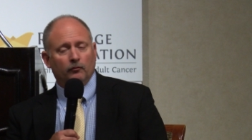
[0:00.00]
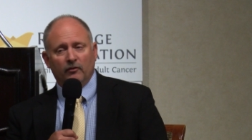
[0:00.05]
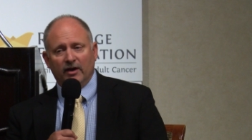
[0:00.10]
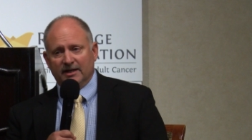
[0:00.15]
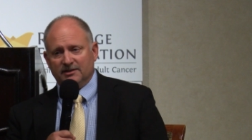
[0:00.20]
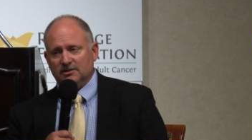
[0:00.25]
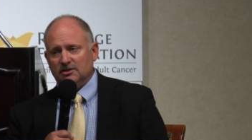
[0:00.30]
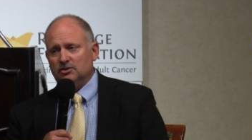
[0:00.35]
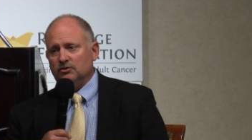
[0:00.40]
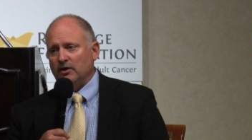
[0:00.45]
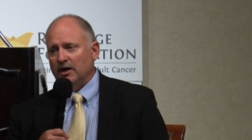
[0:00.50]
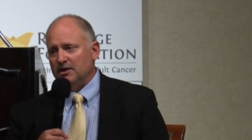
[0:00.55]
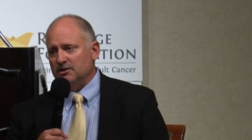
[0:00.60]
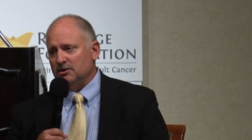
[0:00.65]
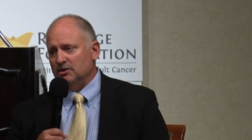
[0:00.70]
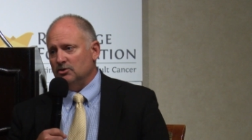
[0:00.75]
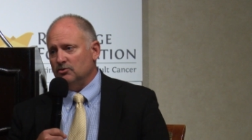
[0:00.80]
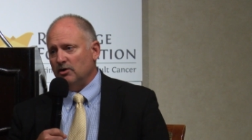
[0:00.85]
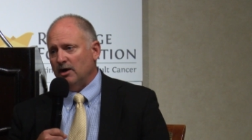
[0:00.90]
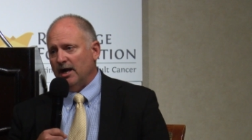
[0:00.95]

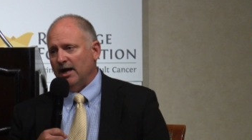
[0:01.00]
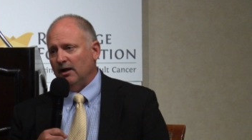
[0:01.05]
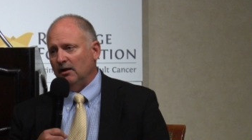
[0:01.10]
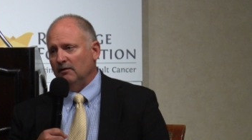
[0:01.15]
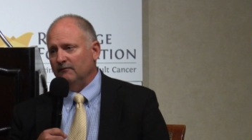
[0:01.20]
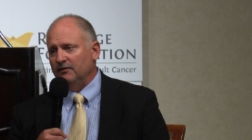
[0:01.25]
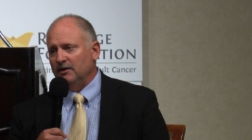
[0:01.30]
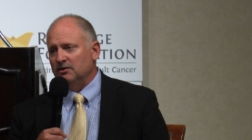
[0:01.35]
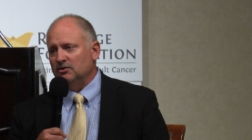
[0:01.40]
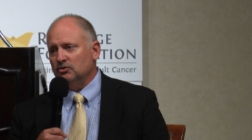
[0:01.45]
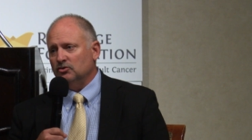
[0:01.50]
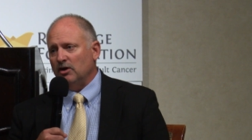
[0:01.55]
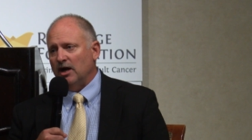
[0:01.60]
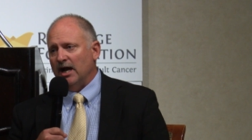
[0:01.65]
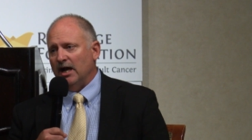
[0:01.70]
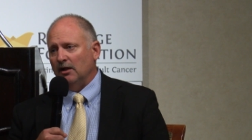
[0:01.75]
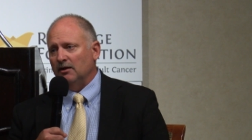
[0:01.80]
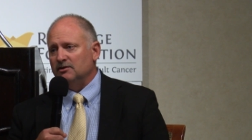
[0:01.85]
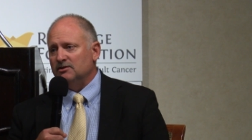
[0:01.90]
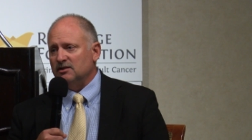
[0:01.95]
registration trial. If this
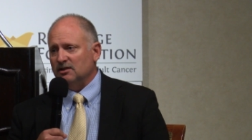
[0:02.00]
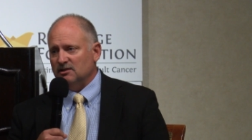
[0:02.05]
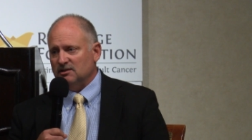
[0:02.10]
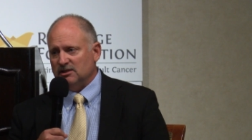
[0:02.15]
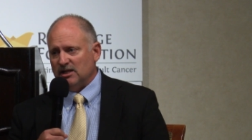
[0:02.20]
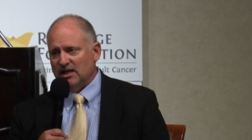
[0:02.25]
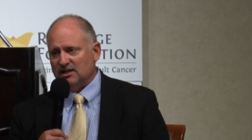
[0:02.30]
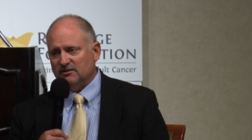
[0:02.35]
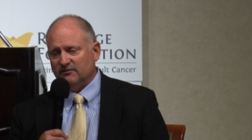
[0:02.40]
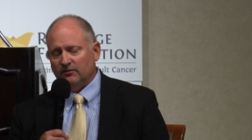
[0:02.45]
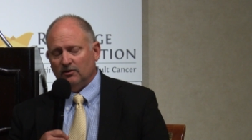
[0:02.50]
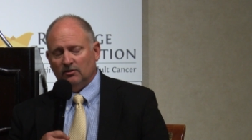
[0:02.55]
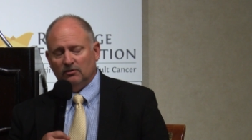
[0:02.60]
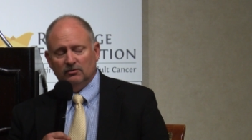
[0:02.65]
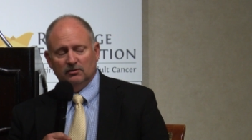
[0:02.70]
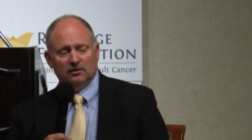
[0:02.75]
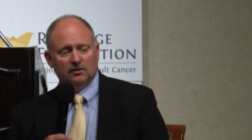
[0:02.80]
trial is successful,